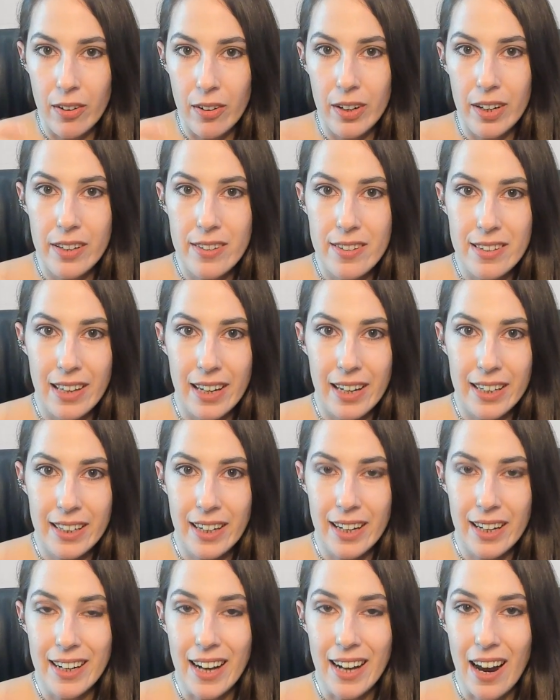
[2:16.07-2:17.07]
It's like
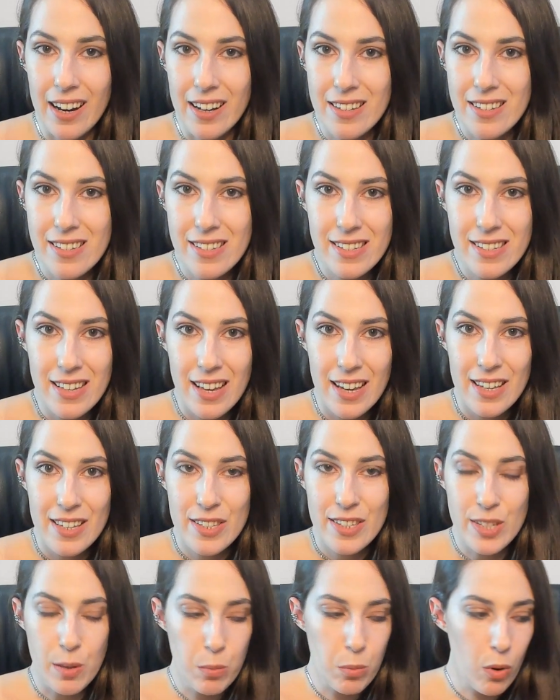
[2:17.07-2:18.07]
a nice
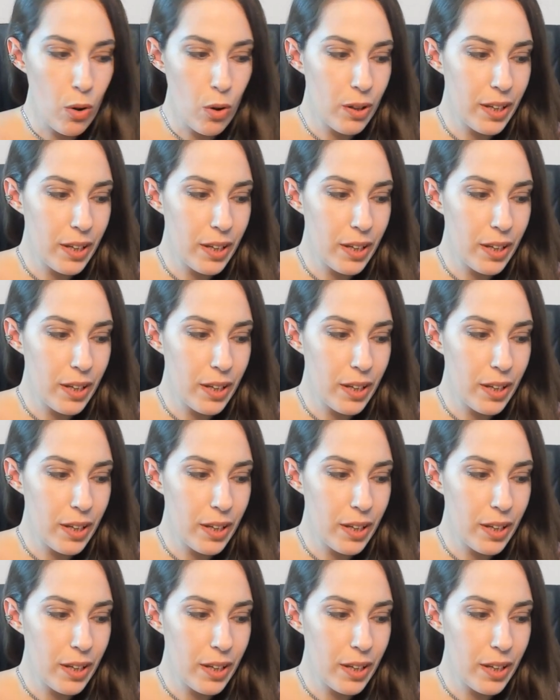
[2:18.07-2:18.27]
symbol